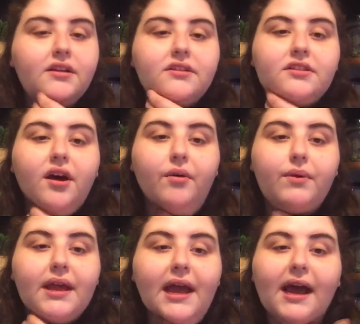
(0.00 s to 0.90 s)
So
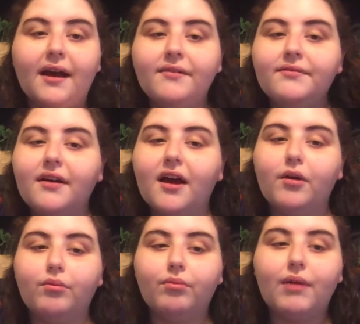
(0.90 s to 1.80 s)
we have
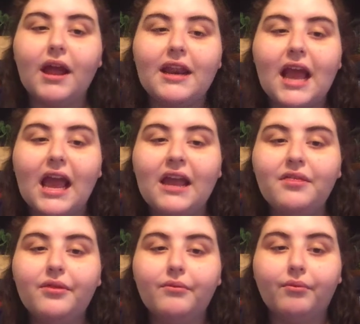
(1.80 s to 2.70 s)
an
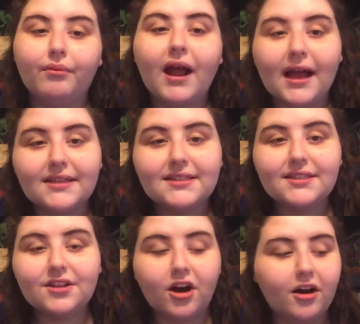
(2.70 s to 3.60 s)
8th
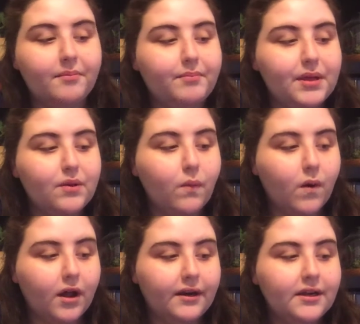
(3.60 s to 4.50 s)
rest on beat
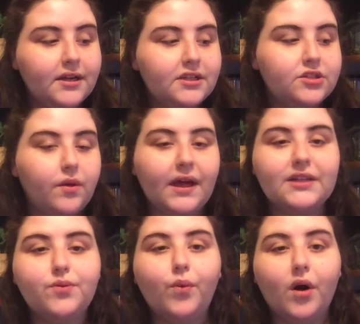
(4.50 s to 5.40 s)
1. So
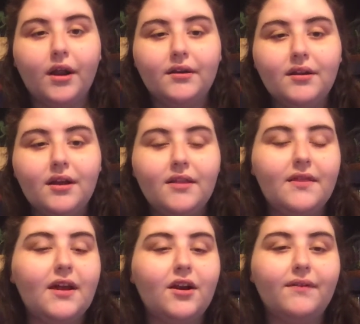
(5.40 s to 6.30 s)
that's 1.
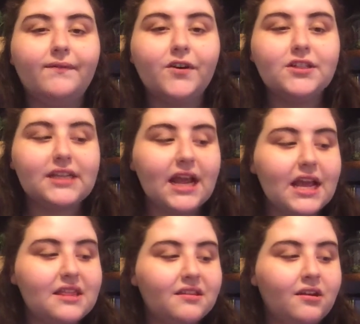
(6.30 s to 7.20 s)
Then our first
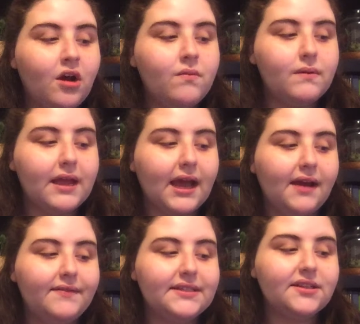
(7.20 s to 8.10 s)
8th note we
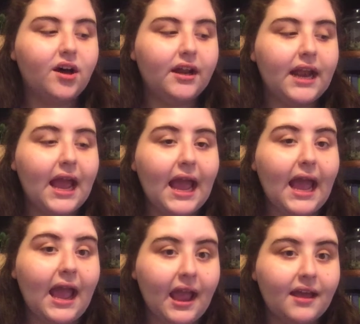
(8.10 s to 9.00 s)
have is on
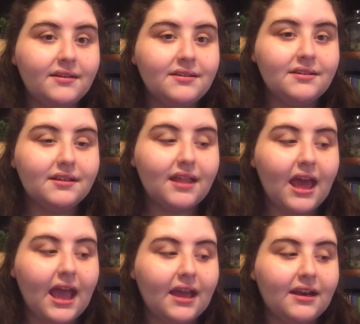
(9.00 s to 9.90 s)
and,
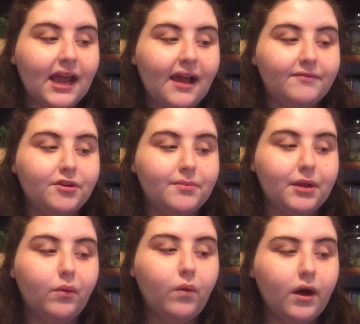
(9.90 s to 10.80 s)
the and after
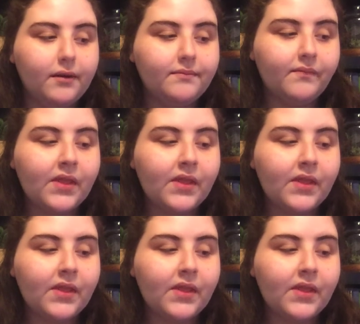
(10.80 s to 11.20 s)
beat 1.